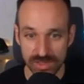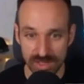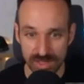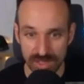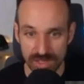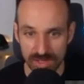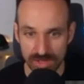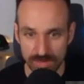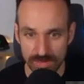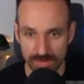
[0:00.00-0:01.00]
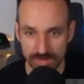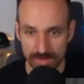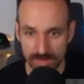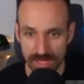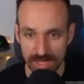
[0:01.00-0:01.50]

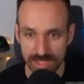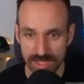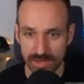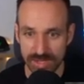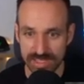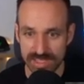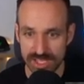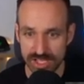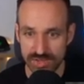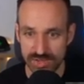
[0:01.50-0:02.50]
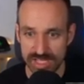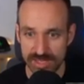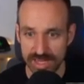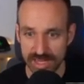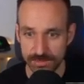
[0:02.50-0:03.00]
Right now it's set to
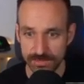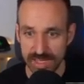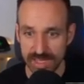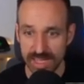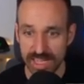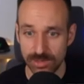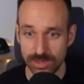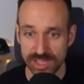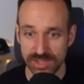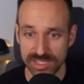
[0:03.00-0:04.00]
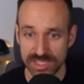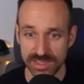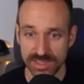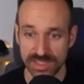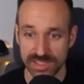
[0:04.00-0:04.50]
debug. I will now
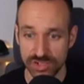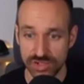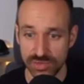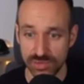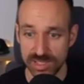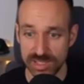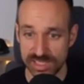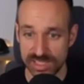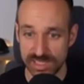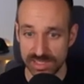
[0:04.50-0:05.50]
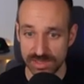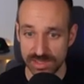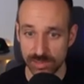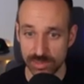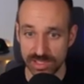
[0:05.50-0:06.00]
set this to release, and
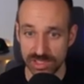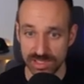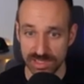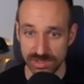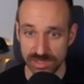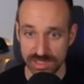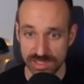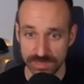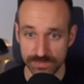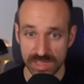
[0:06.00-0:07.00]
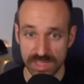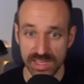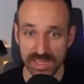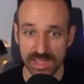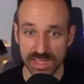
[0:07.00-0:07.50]
I will close this.
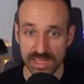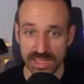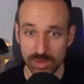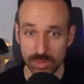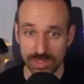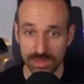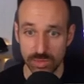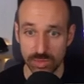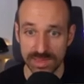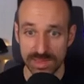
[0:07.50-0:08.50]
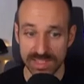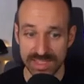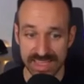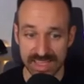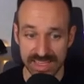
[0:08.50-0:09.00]
And then I will run this
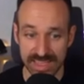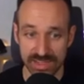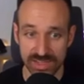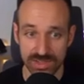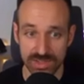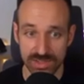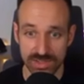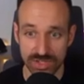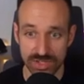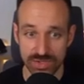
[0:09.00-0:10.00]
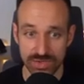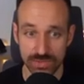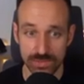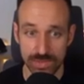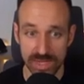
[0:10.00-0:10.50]
again to
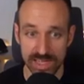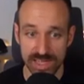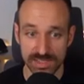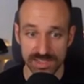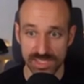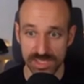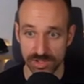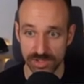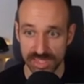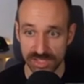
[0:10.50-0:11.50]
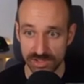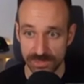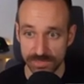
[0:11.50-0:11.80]
my simulator.